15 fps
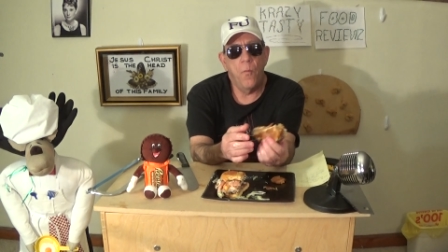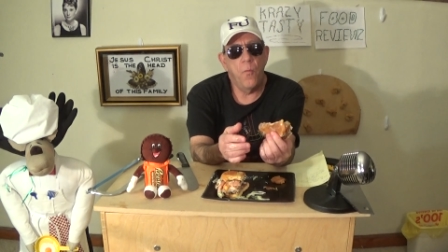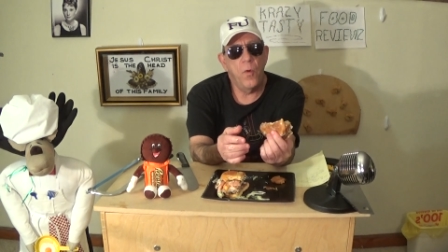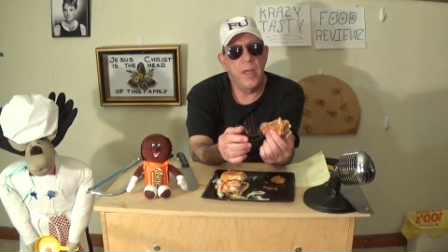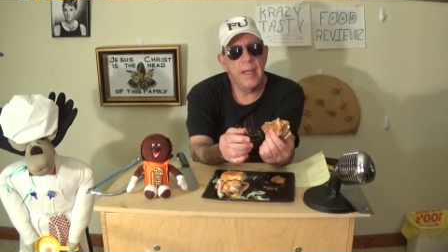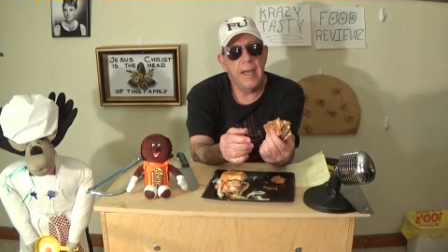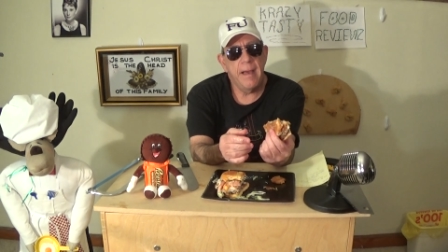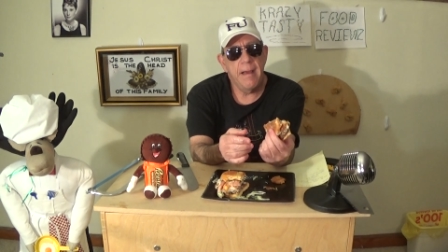
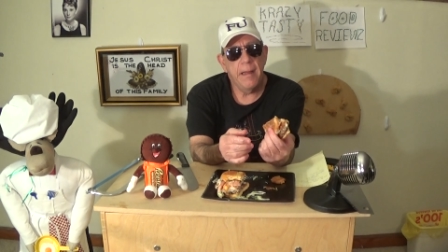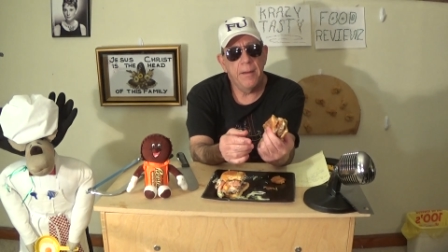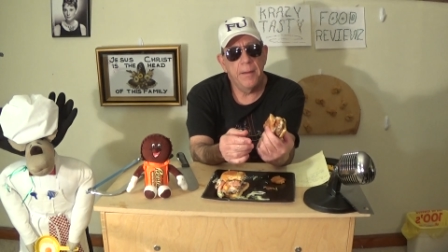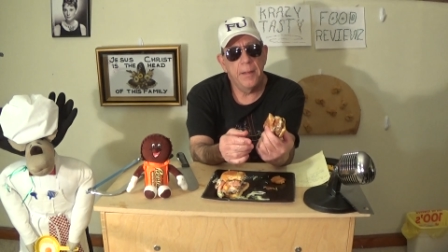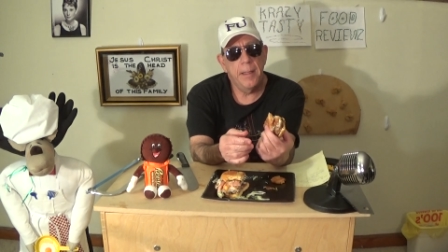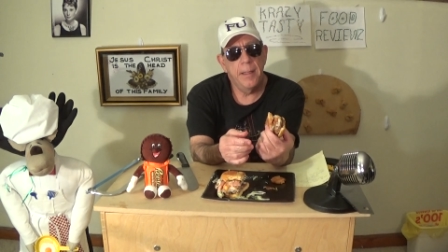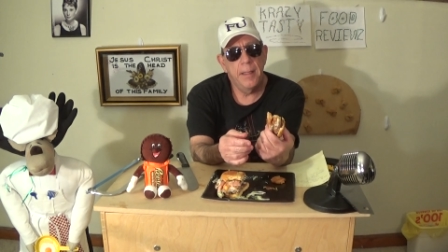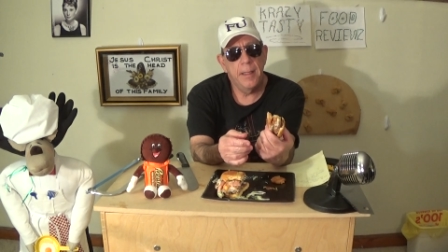we can't
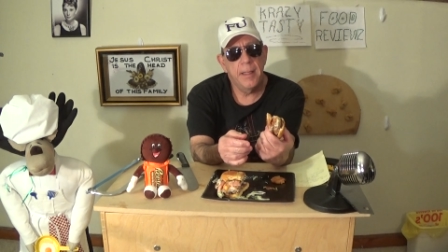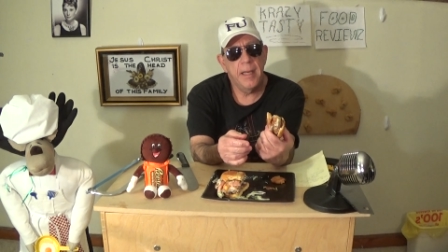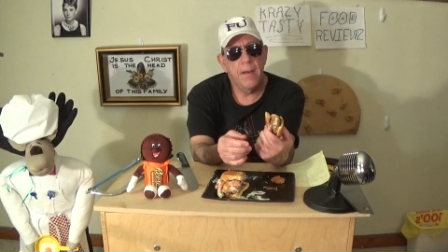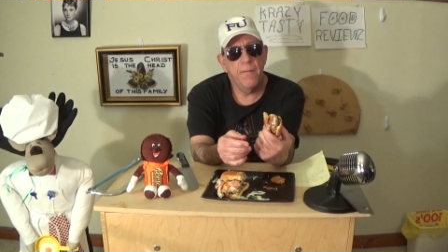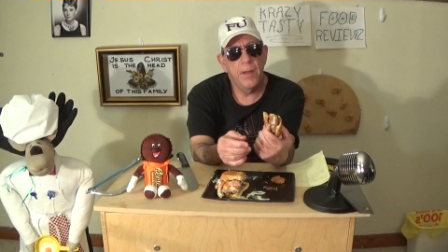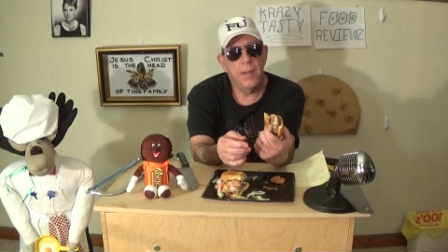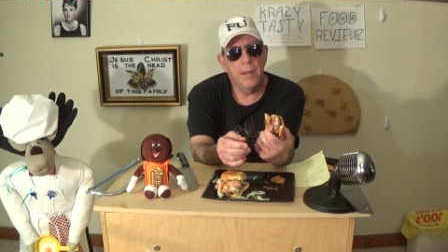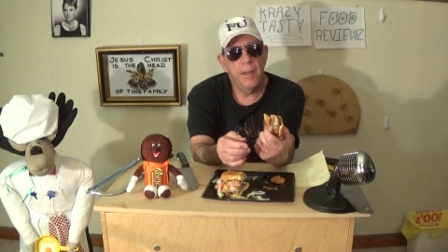
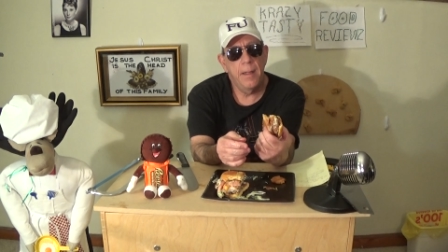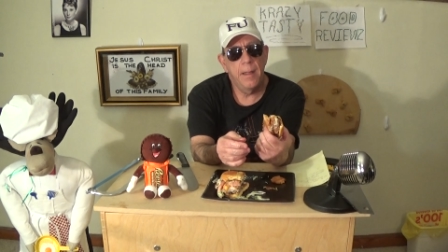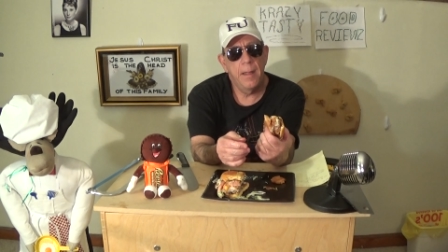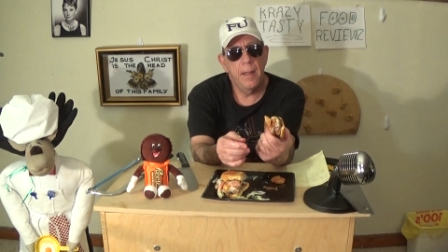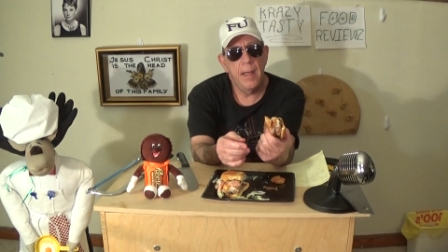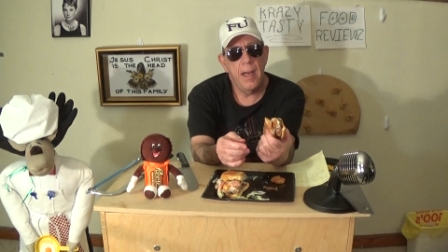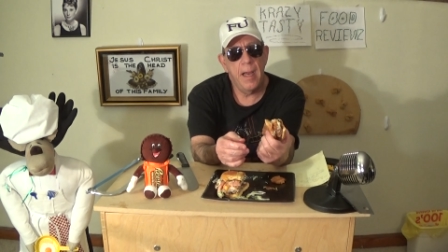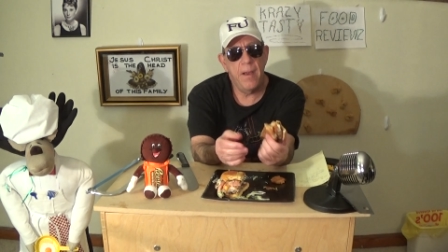give it
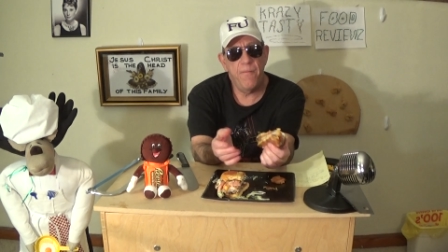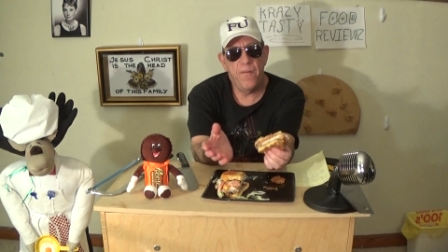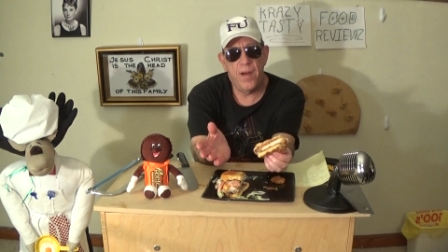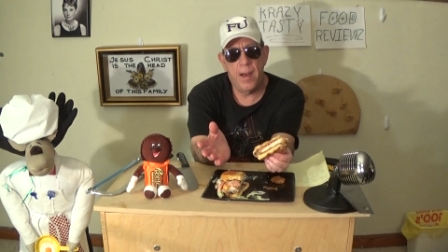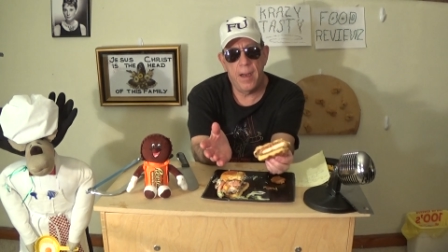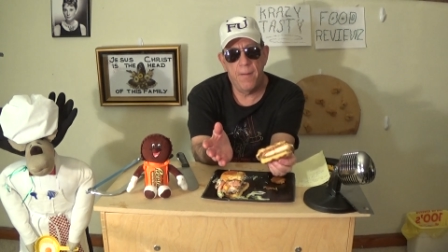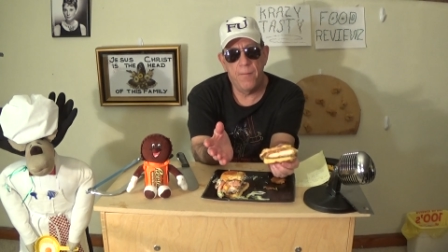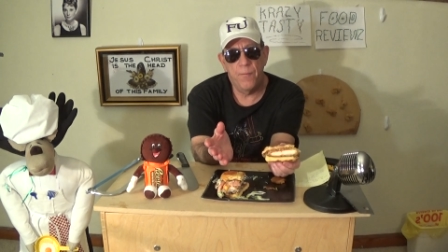a
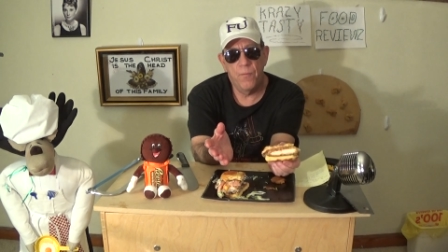five.